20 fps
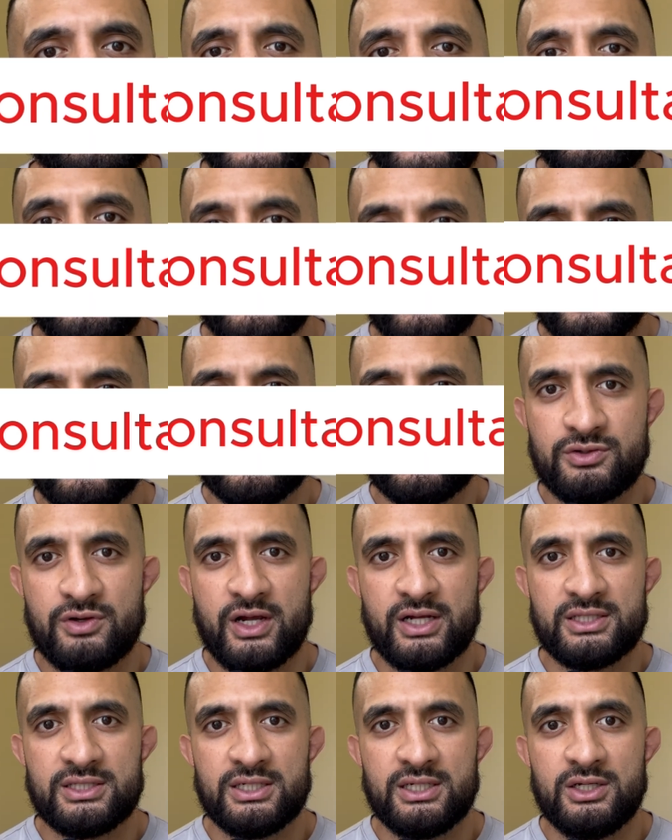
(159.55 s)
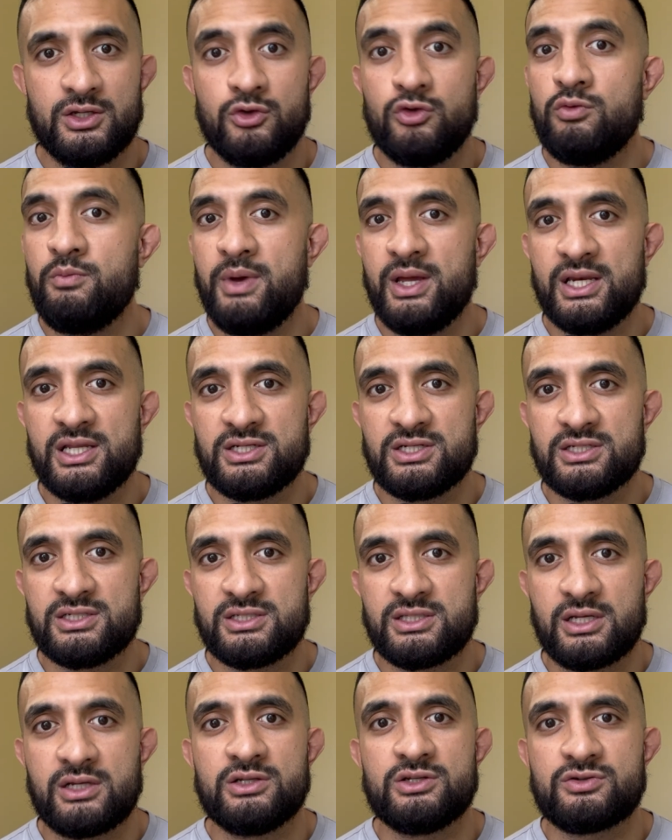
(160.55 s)
And the contractor, who manages
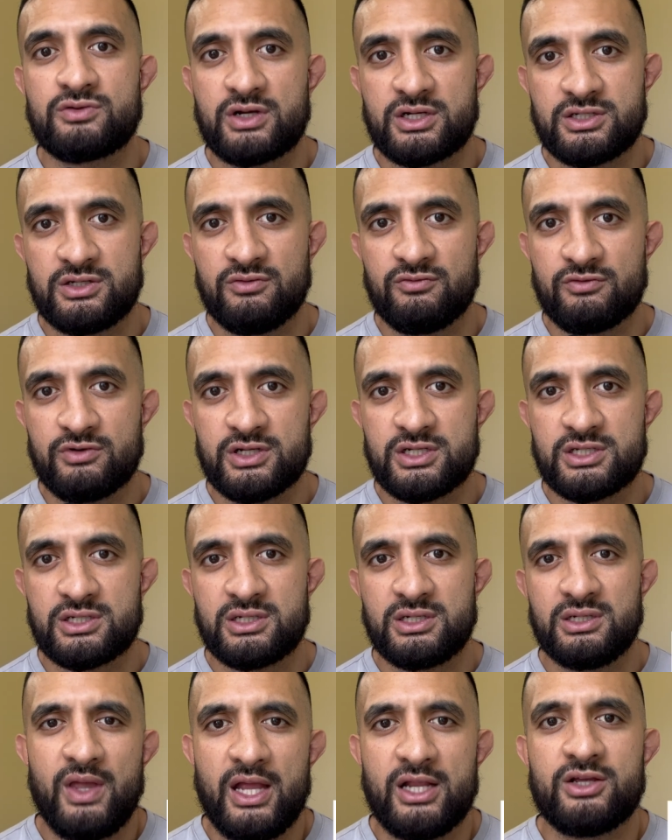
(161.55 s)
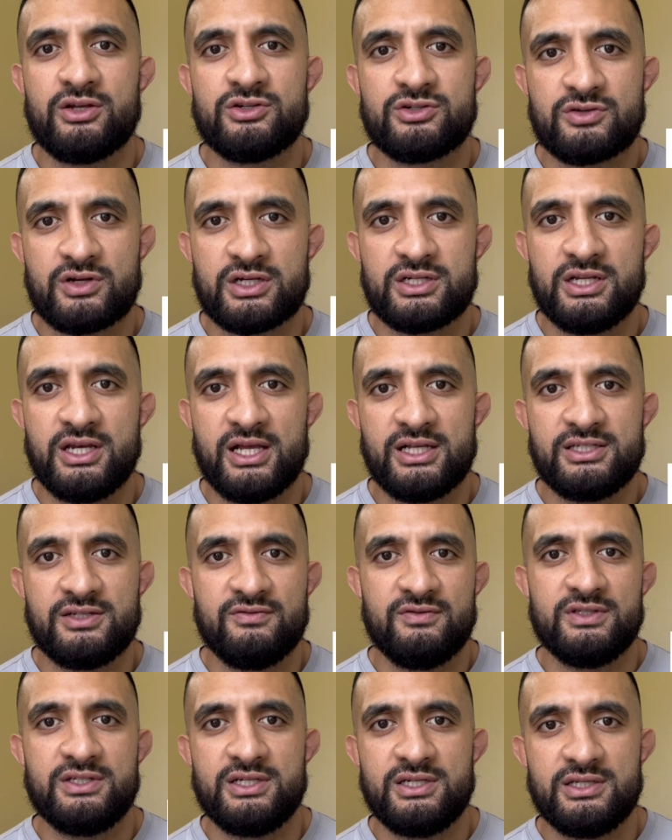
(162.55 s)
the construction risk and construction
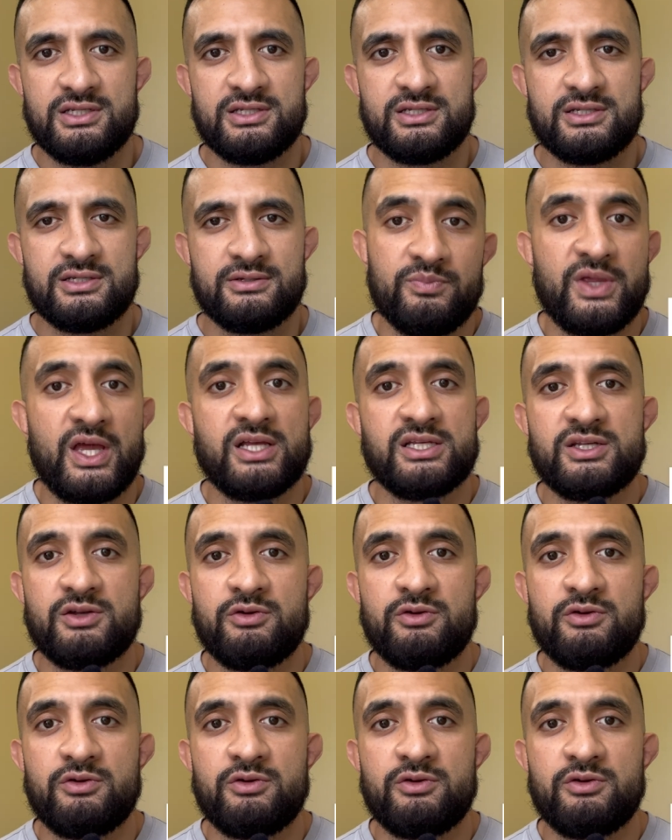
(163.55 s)
activities. Thanks